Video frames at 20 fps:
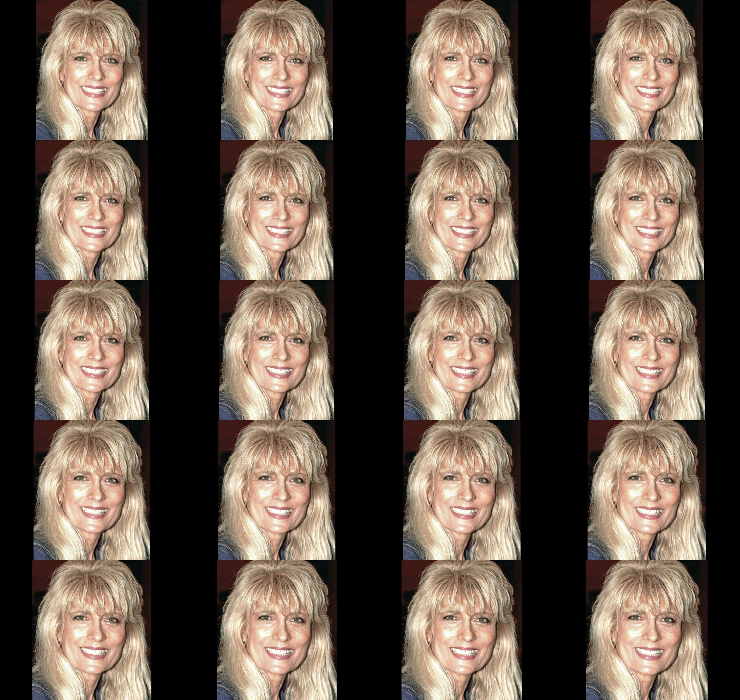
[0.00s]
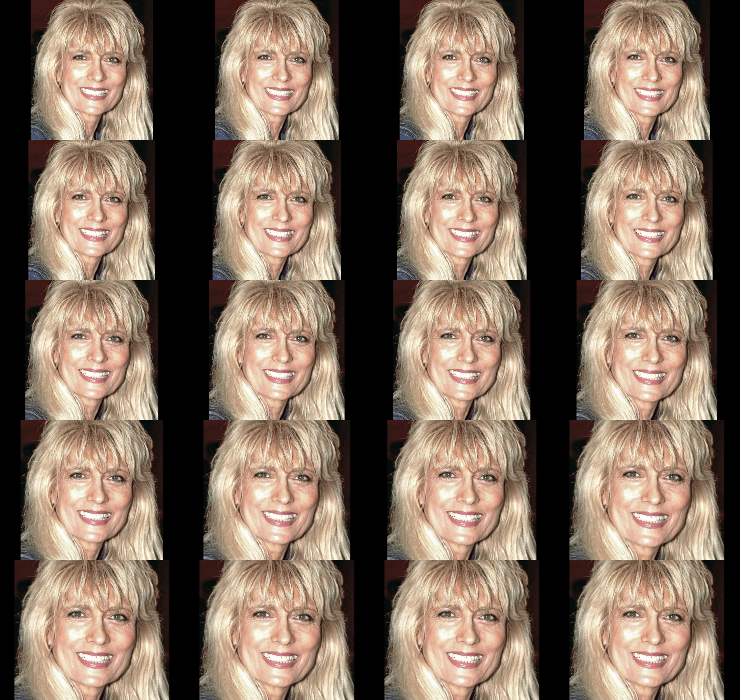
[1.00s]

(silence)